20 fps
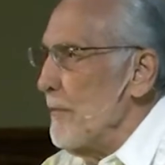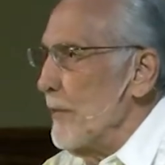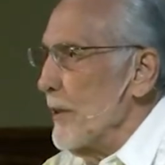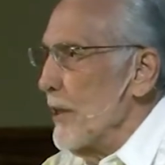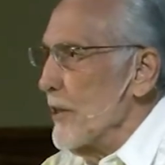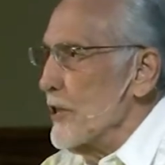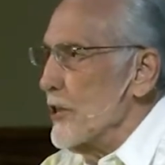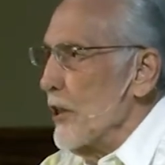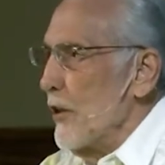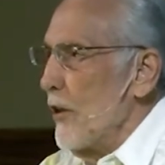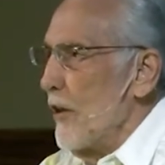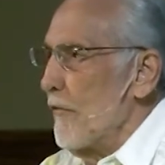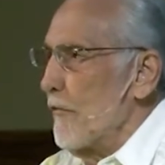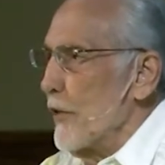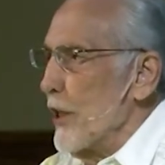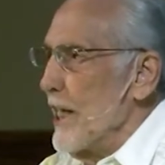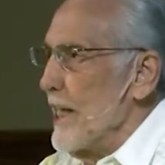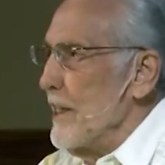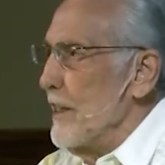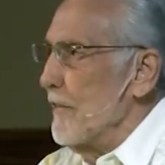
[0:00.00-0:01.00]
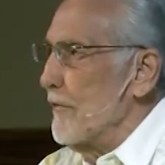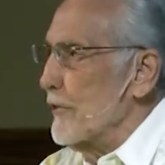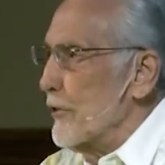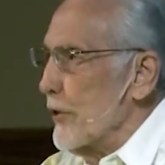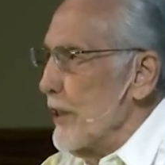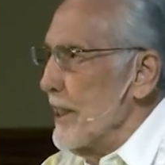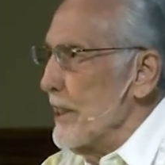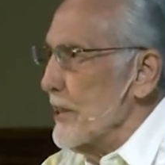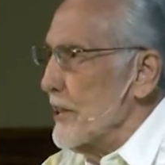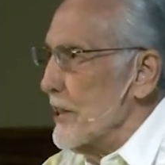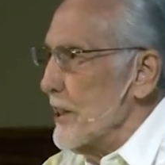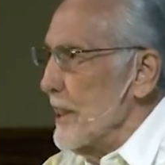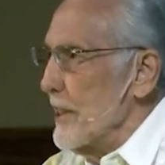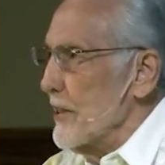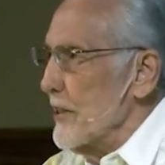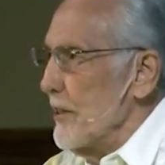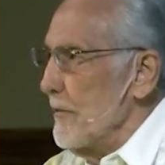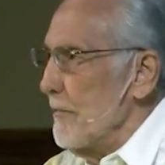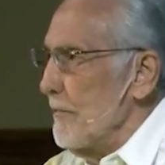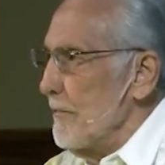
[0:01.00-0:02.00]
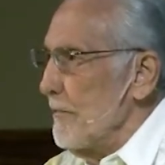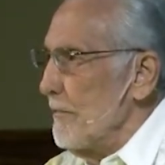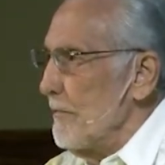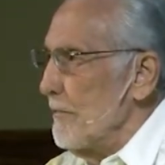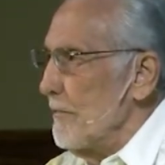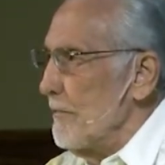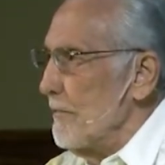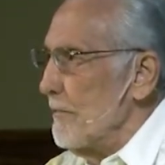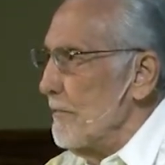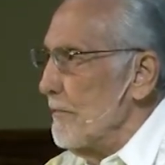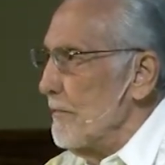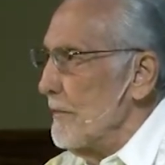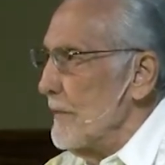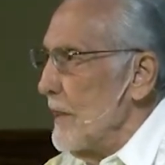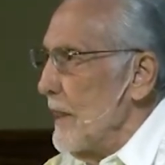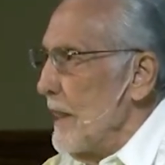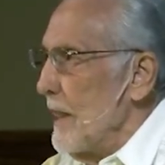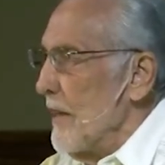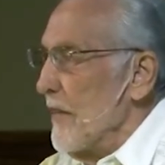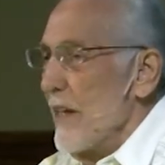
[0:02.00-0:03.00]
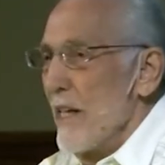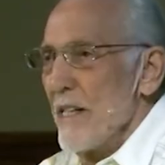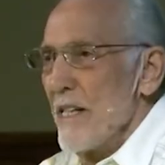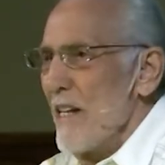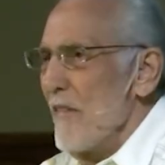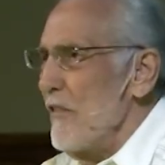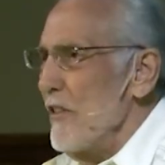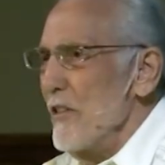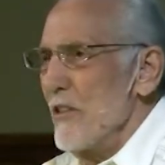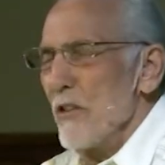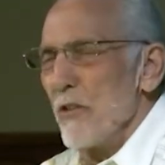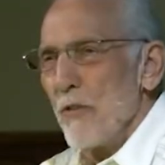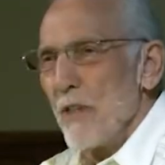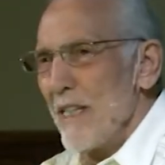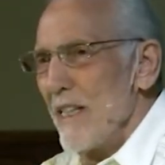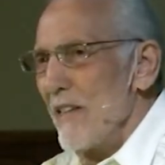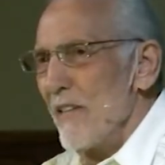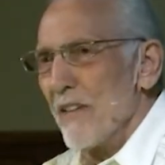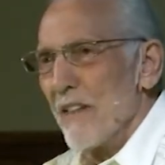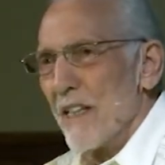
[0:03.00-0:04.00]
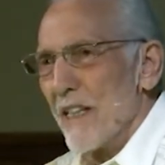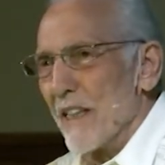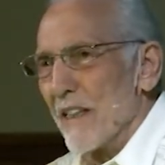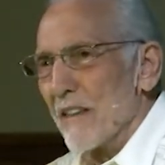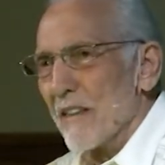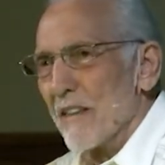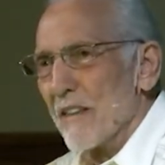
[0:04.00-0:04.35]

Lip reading: are so afraid of criticism, they never do anything.